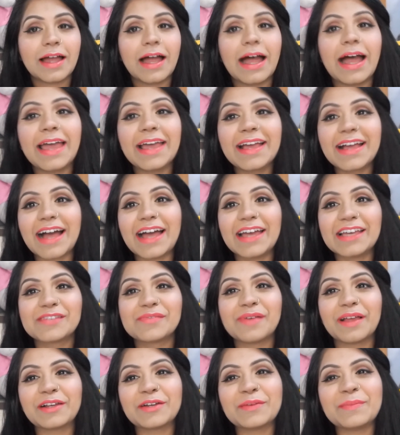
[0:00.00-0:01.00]
Hi
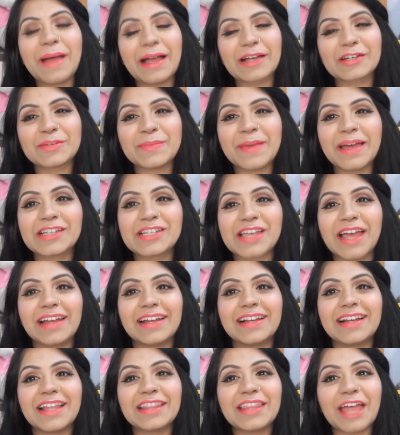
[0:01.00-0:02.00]
guys, welcome back to my
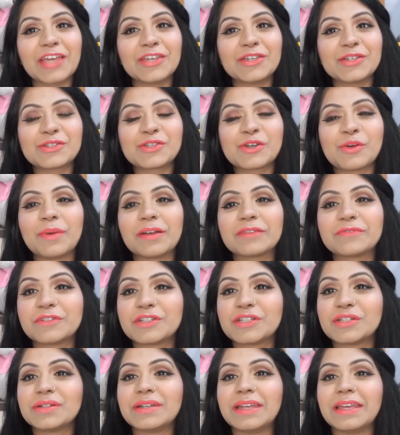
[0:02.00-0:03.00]
channel and thank you so much
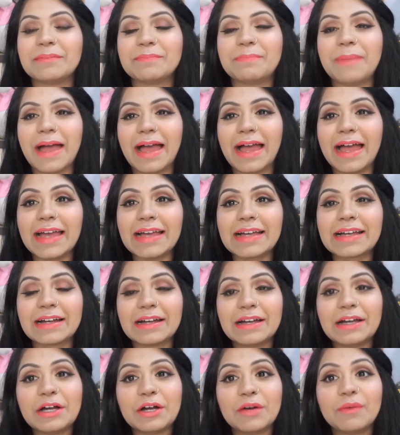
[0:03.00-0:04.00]
for tuning back.
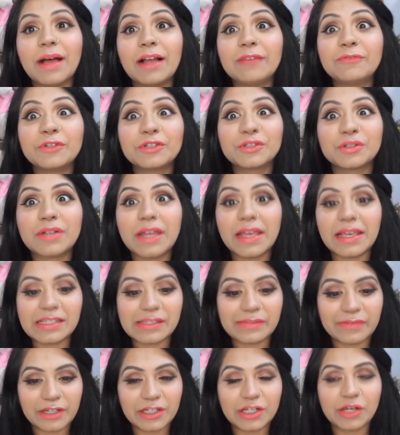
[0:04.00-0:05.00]
Well, for
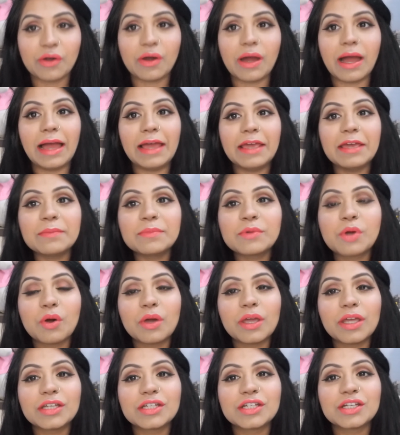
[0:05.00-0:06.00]
today's video I am
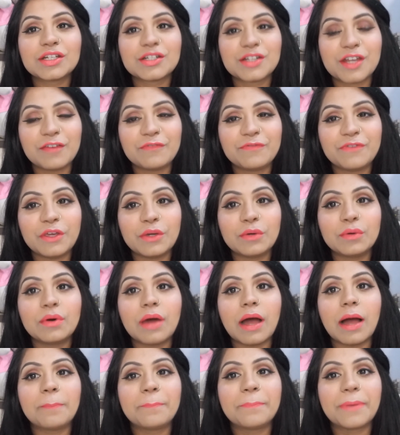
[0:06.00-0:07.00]
going to review
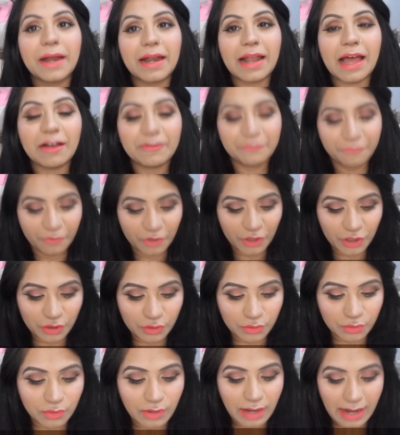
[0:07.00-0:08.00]
a product for
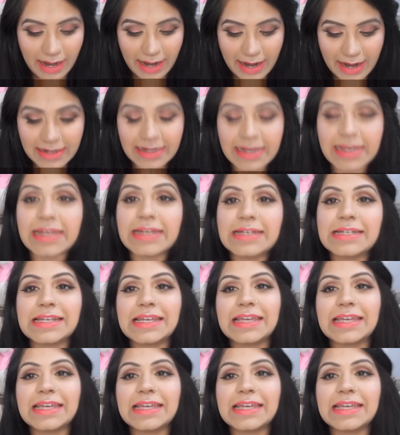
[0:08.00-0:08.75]
you, and it